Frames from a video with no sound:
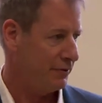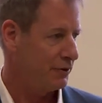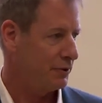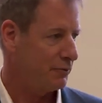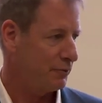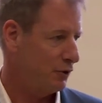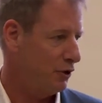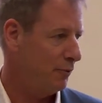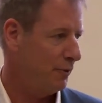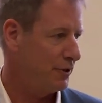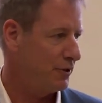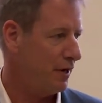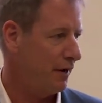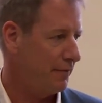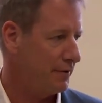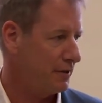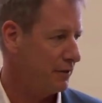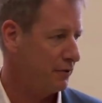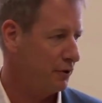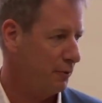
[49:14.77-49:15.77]
There's too much
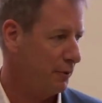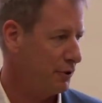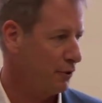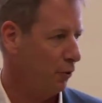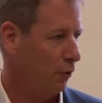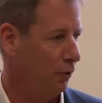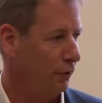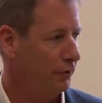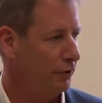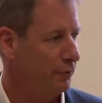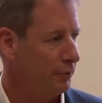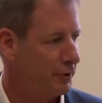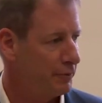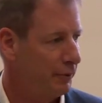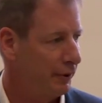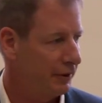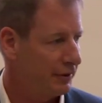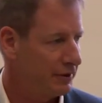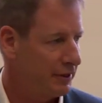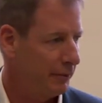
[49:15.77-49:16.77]
office, too much old, too much
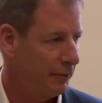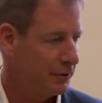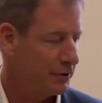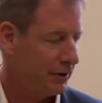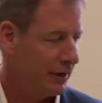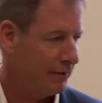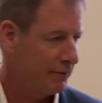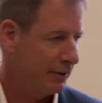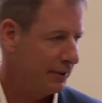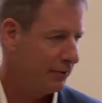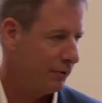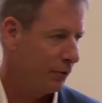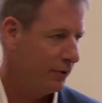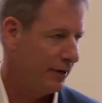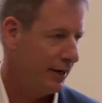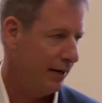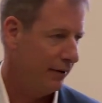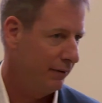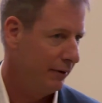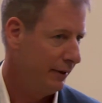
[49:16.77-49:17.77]
buildings. Some of those are going to have to be torn
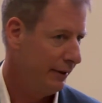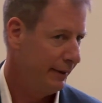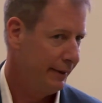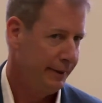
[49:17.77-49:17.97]
down.